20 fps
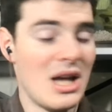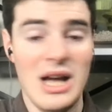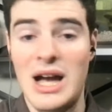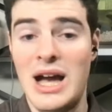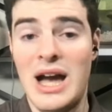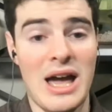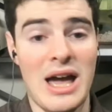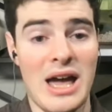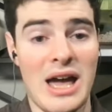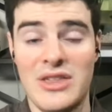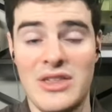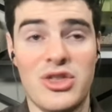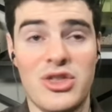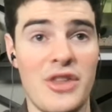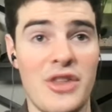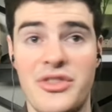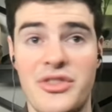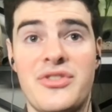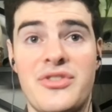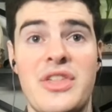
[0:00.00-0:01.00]
I, I
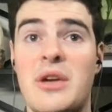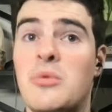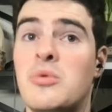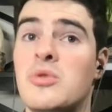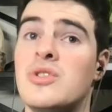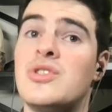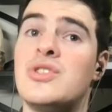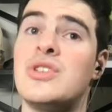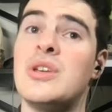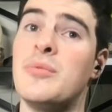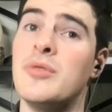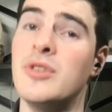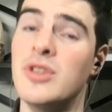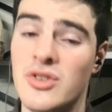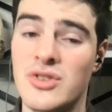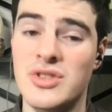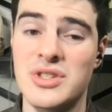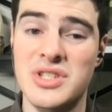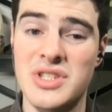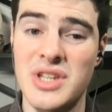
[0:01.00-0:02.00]
thought that they were
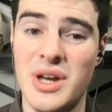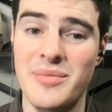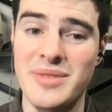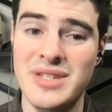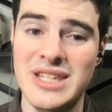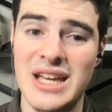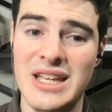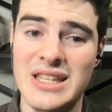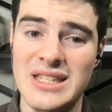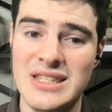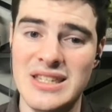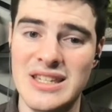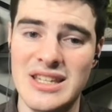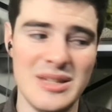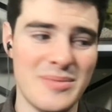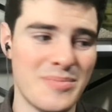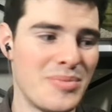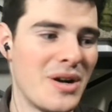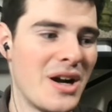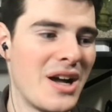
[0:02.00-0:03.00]
similar in some
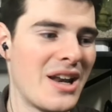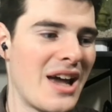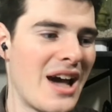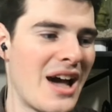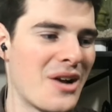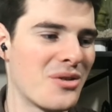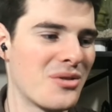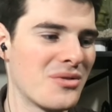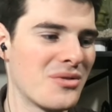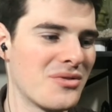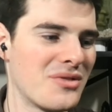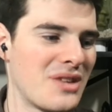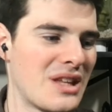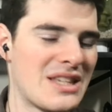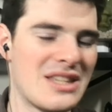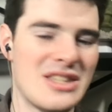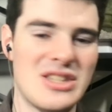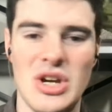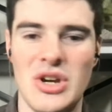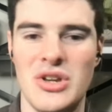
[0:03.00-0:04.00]
senses, but I don't
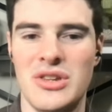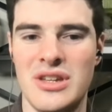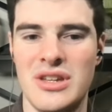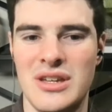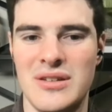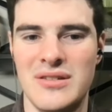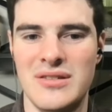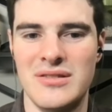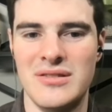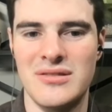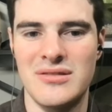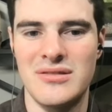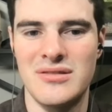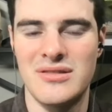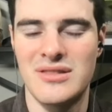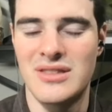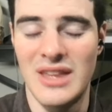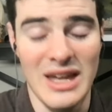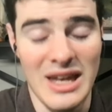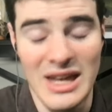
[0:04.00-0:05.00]
necessarily
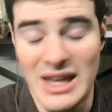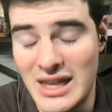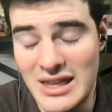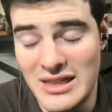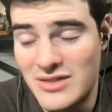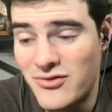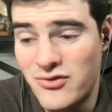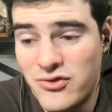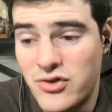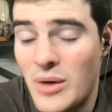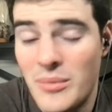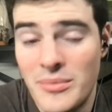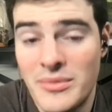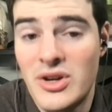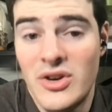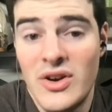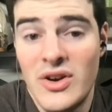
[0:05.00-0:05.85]
from their